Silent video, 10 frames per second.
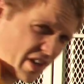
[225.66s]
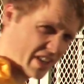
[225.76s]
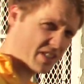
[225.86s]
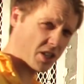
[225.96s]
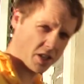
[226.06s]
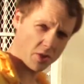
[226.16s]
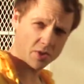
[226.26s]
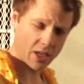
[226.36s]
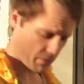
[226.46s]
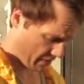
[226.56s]
guys to do
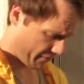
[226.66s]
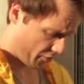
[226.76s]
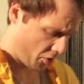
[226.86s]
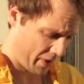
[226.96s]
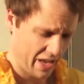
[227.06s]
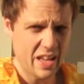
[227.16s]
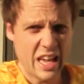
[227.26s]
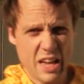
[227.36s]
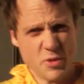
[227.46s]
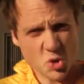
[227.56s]
something for me.
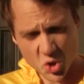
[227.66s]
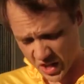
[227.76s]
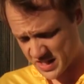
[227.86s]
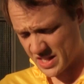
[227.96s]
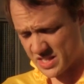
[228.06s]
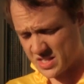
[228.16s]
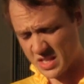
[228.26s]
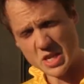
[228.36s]
If you trust this,